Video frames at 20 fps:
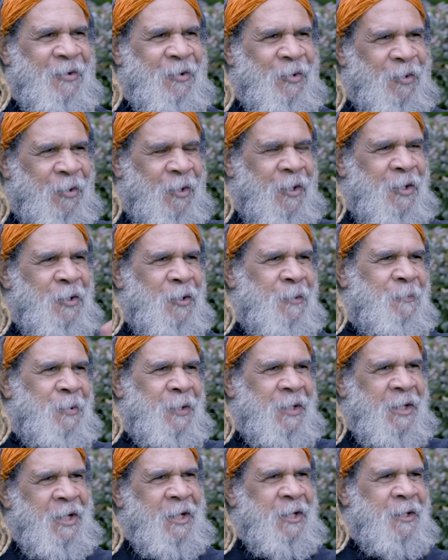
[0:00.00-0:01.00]
All your
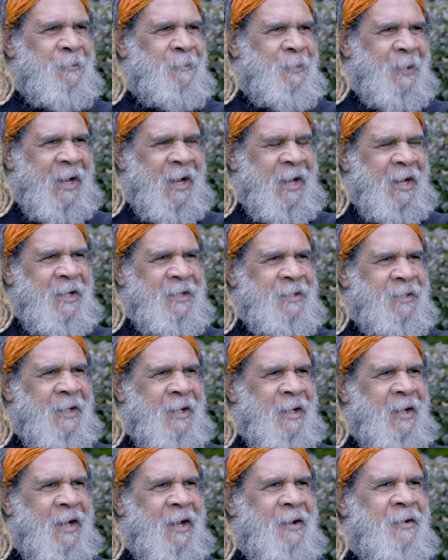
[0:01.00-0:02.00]
political parties
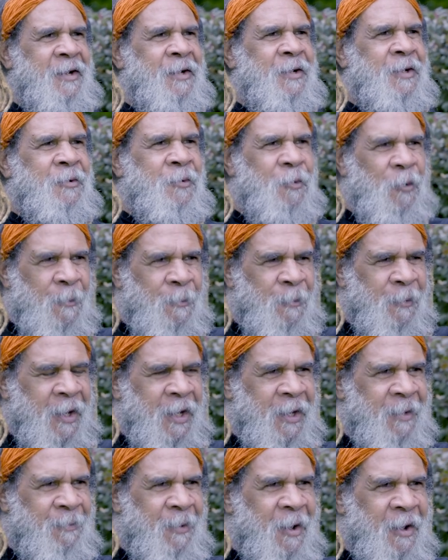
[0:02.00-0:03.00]
are in
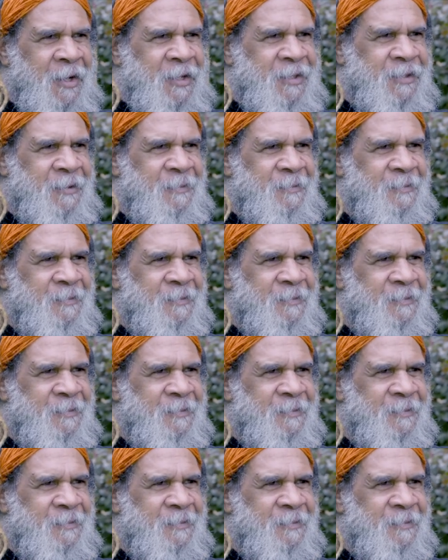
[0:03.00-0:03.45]
incorporated bodies.